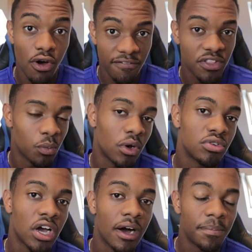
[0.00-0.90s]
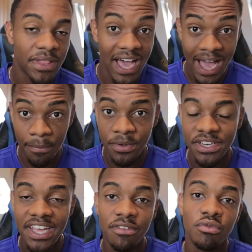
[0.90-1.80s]
of the World Cup that happened
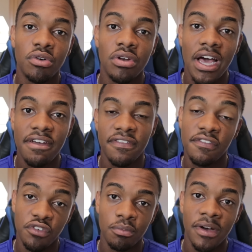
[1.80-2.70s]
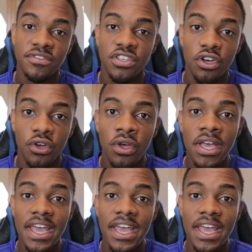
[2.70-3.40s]
in real life a few months ago.